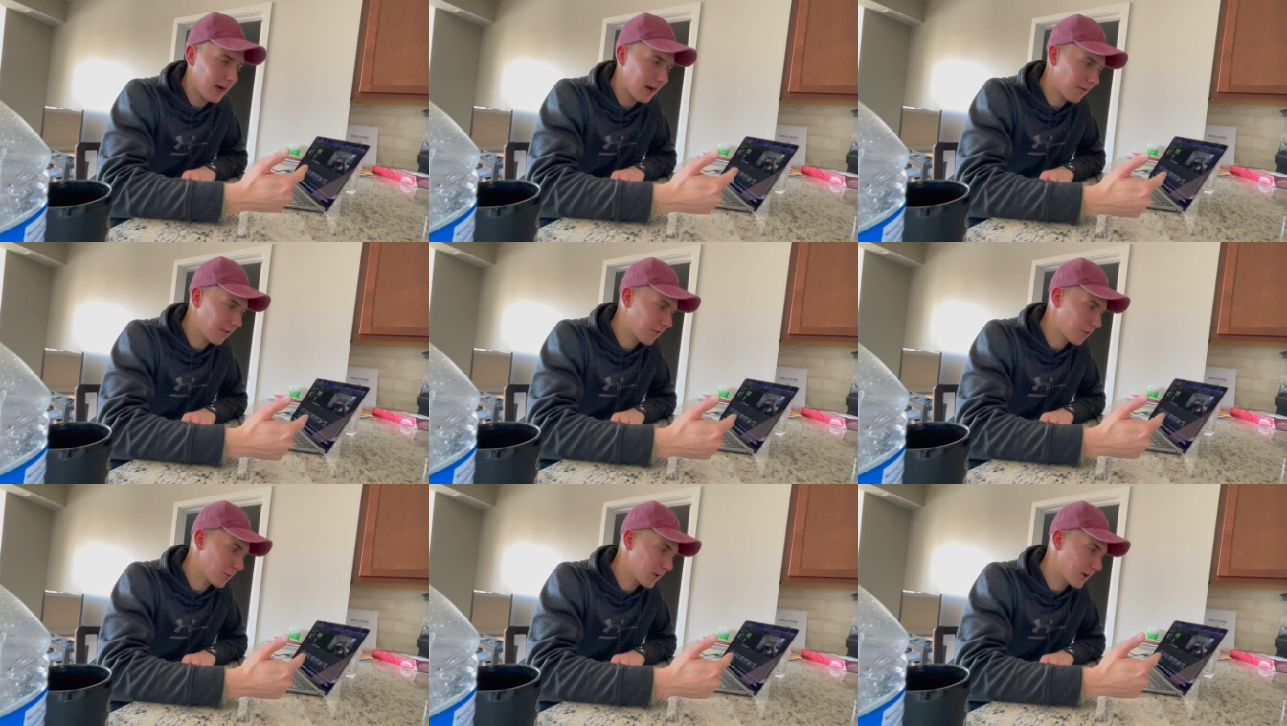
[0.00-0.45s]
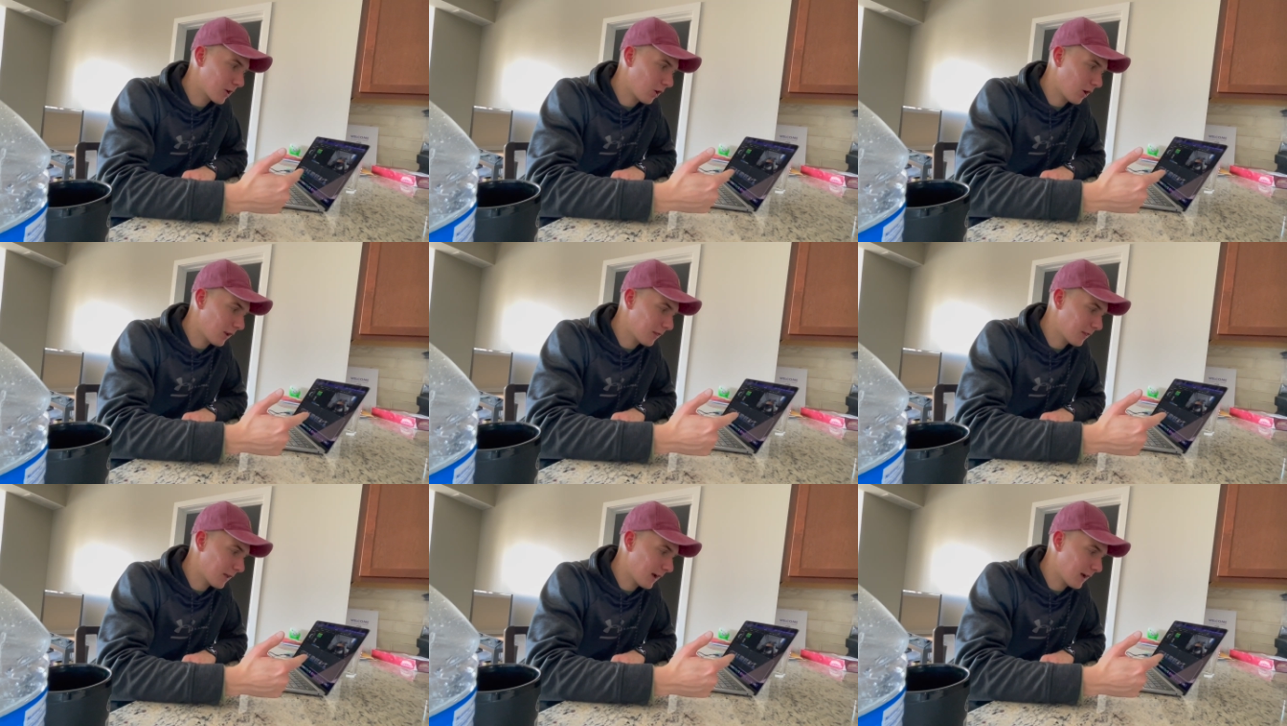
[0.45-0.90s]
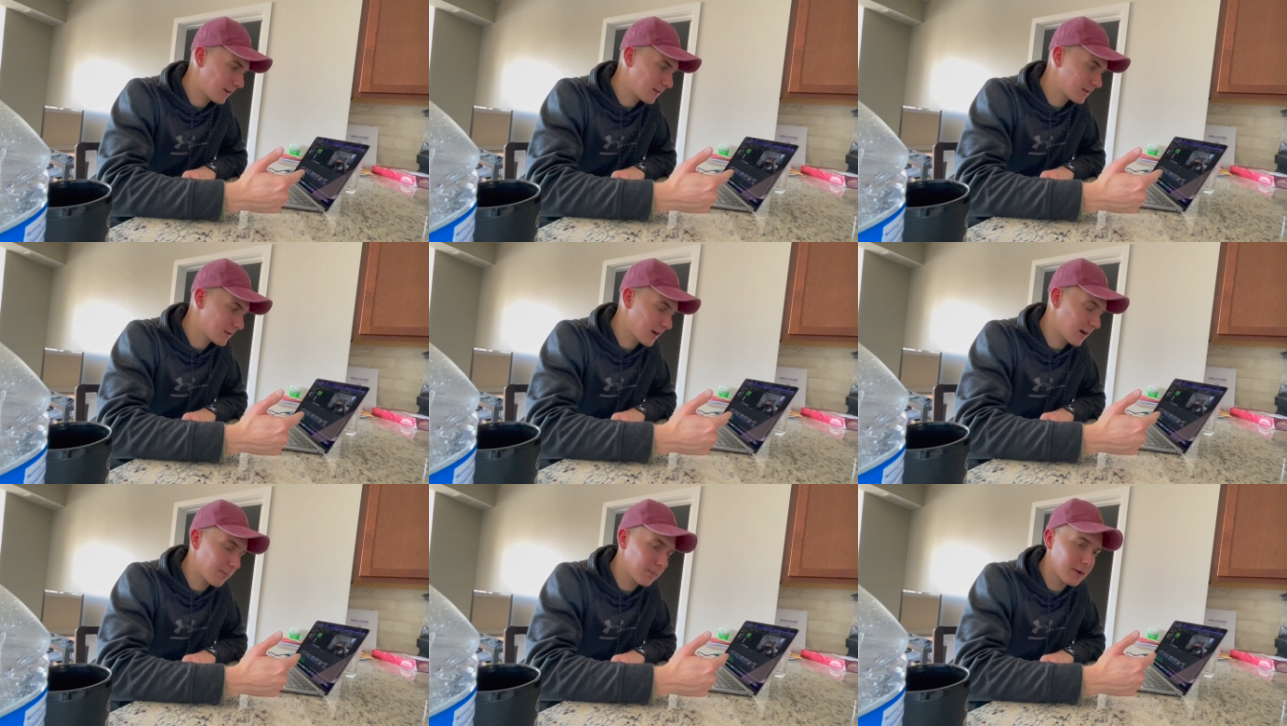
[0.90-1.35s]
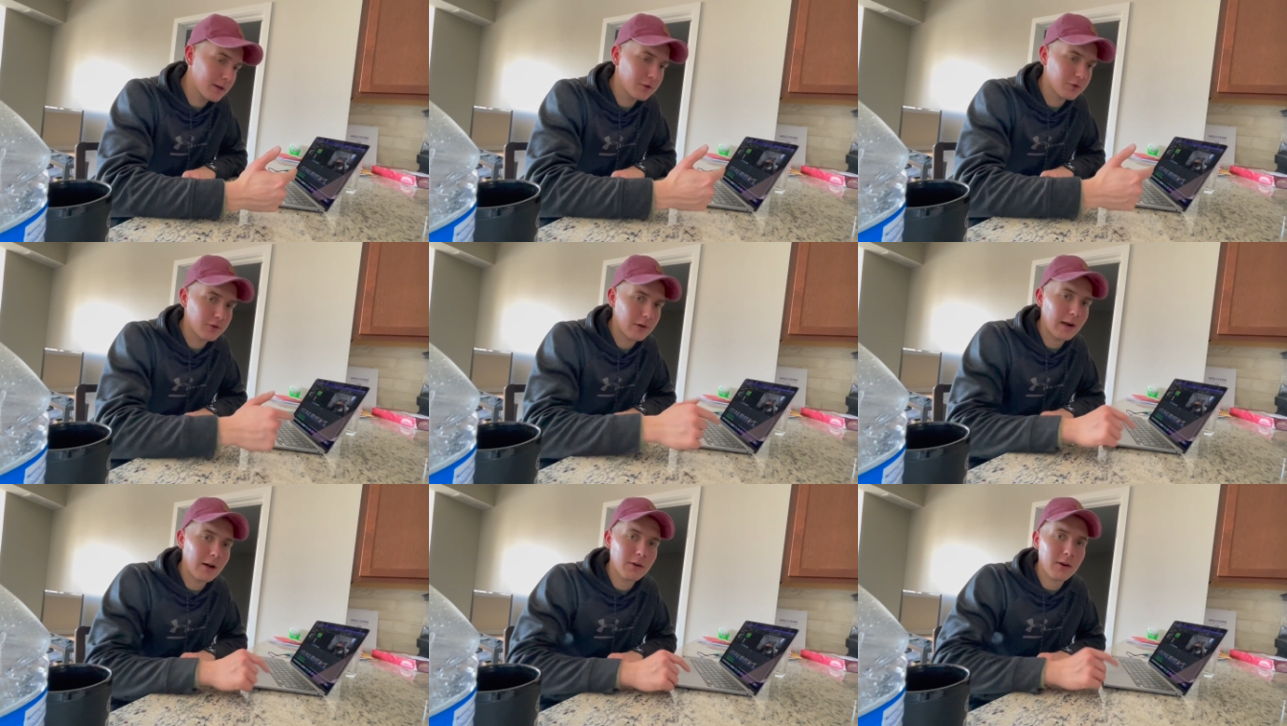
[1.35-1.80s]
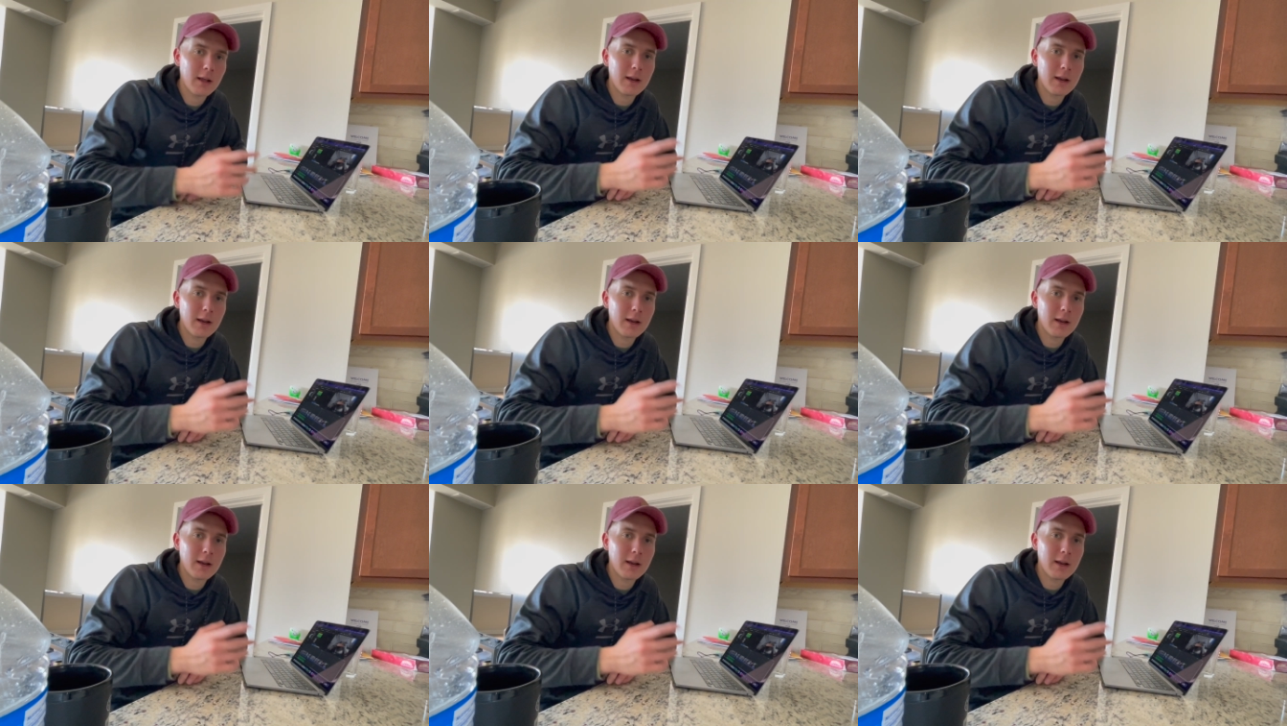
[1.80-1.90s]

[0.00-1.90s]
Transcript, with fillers: after we caught that uh, big trout.